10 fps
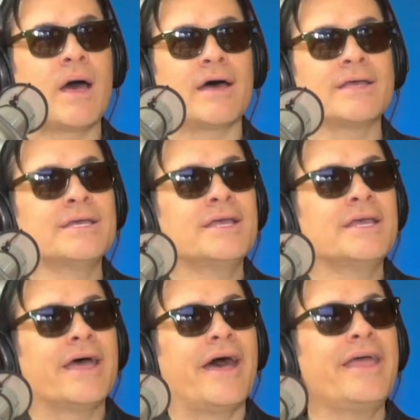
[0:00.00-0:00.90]

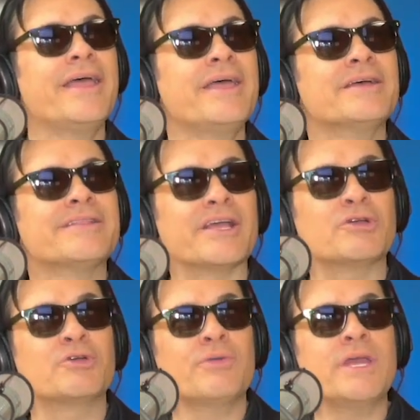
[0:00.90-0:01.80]
like
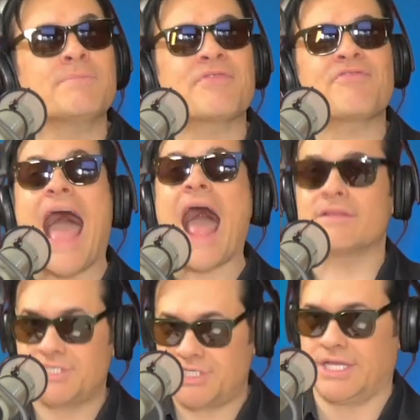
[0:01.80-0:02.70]
a Greek
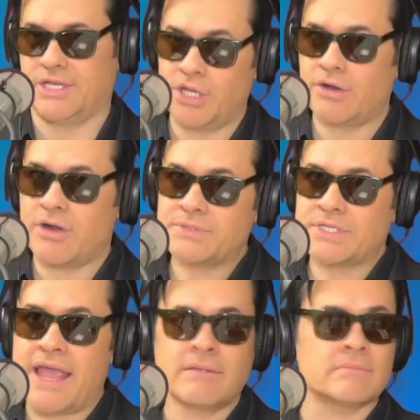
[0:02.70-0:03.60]
mythology. You know what I'm
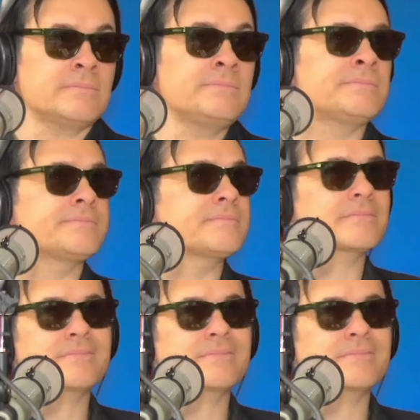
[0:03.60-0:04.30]
saying?